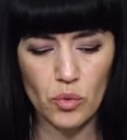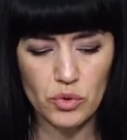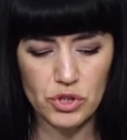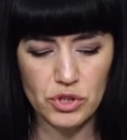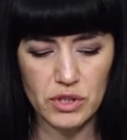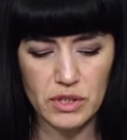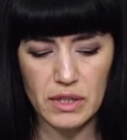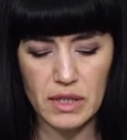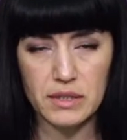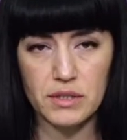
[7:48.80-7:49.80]
Colleagues,
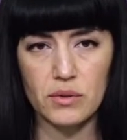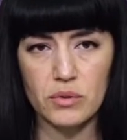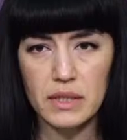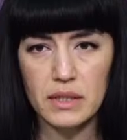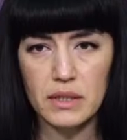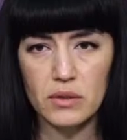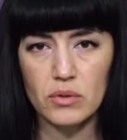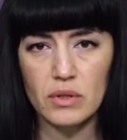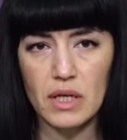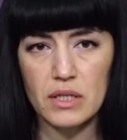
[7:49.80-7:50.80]
at 2
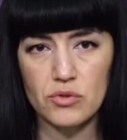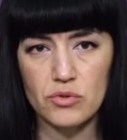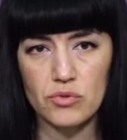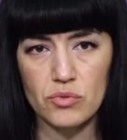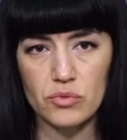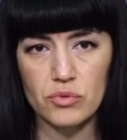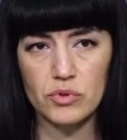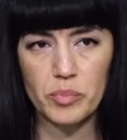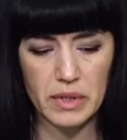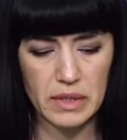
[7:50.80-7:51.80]
p.m. here
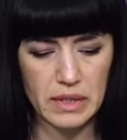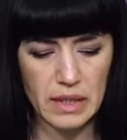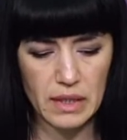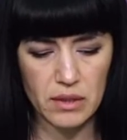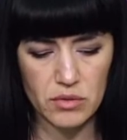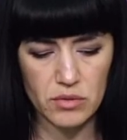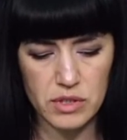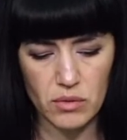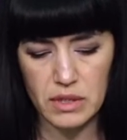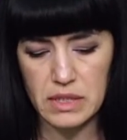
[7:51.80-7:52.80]
in the studio,
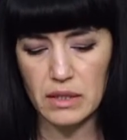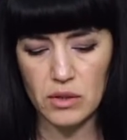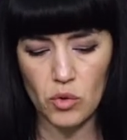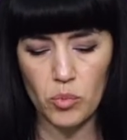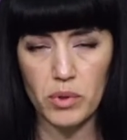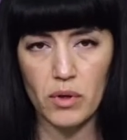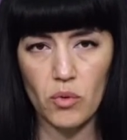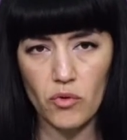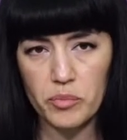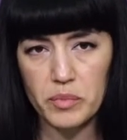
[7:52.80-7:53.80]
we'll have
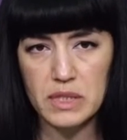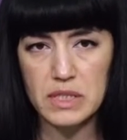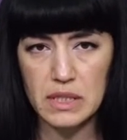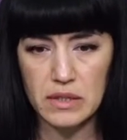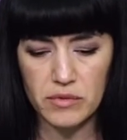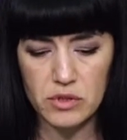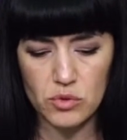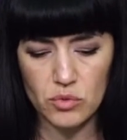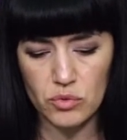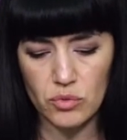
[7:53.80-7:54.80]
Alexander
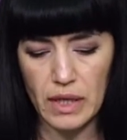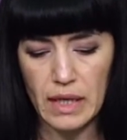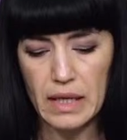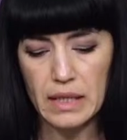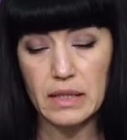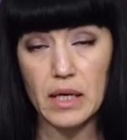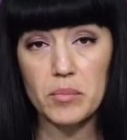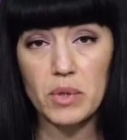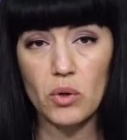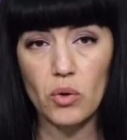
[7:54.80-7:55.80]
Kubrakov, the Minister of
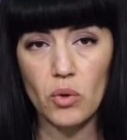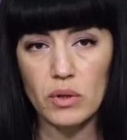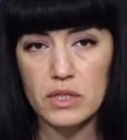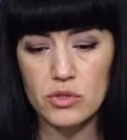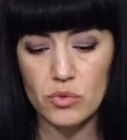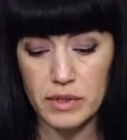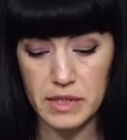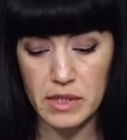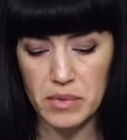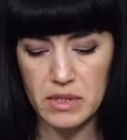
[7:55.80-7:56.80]
Infrastructure, and
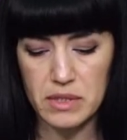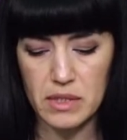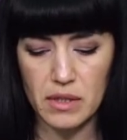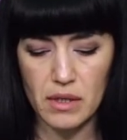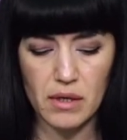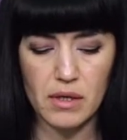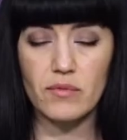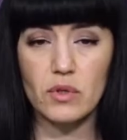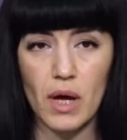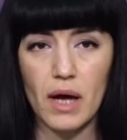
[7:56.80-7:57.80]
Mykola
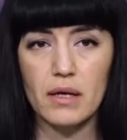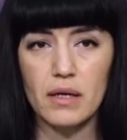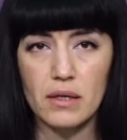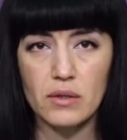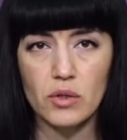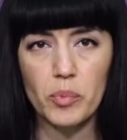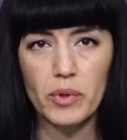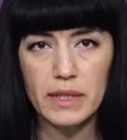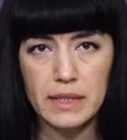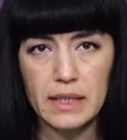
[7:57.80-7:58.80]
Solsky, Minister of
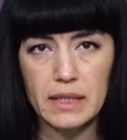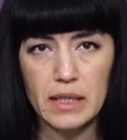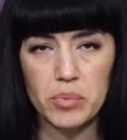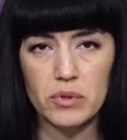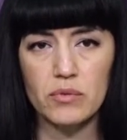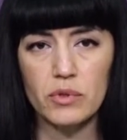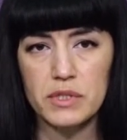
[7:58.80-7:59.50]
Agrarian Policy and